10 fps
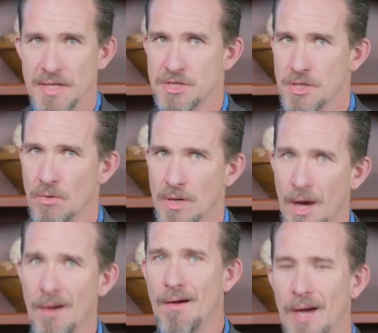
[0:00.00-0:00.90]
And so
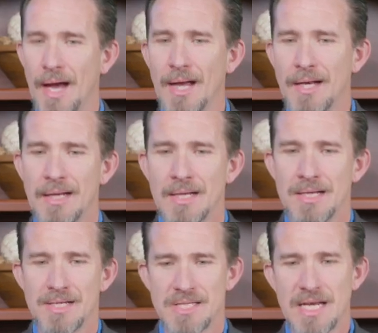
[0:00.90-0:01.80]
God
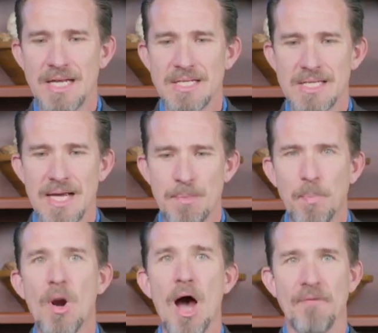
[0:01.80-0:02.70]
sends a
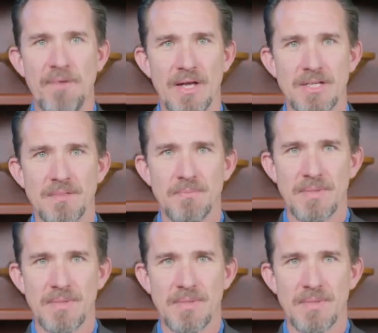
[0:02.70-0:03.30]
prophet.